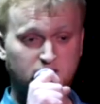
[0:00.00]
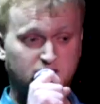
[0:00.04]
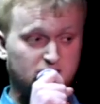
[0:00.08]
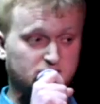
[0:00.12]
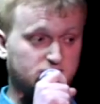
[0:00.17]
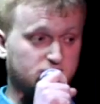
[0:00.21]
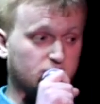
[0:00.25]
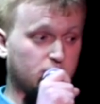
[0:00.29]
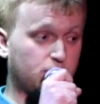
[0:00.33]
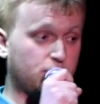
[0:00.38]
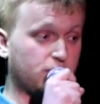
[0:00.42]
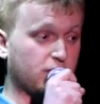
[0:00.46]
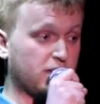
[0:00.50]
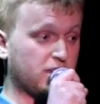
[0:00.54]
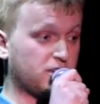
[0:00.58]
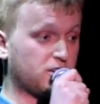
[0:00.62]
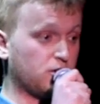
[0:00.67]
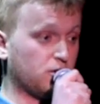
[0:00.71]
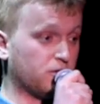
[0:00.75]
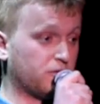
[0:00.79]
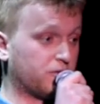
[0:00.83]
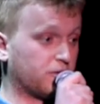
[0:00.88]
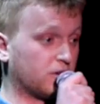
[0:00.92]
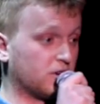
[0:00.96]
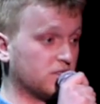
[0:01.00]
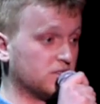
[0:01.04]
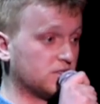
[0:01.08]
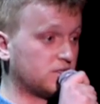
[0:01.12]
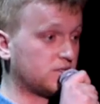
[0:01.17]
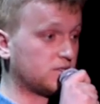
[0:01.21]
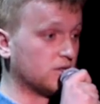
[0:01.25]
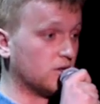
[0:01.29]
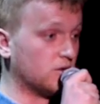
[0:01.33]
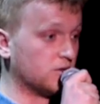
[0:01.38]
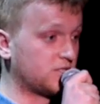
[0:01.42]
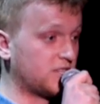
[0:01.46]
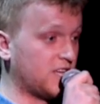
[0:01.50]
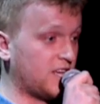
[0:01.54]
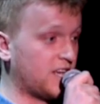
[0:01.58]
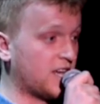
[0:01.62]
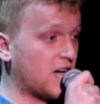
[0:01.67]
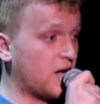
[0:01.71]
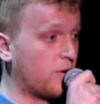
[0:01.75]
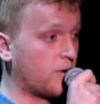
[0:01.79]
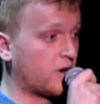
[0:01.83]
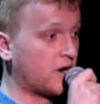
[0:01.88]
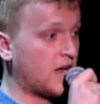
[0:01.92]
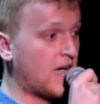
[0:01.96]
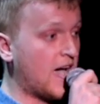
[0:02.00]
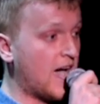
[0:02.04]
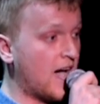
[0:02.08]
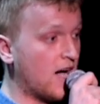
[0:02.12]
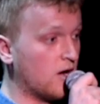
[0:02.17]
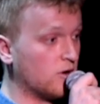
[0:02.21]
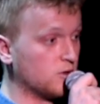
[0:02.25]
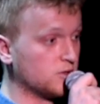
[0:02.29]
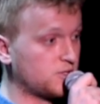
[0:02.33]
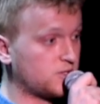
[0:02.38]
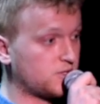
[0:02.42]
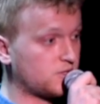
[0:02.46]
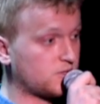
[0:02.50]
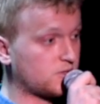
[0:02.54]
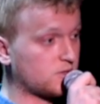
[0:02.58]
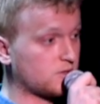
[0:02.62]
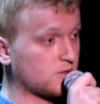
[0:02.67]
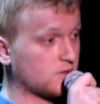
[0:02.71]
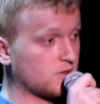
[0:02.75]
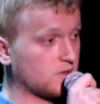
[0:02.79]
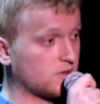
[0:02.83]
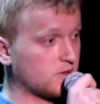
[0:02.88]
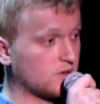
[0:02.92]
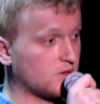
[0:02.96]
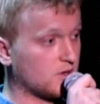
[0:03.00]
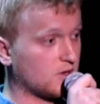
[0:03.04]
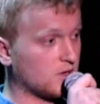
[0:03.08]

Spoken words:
And I said, thank you for insulting our house.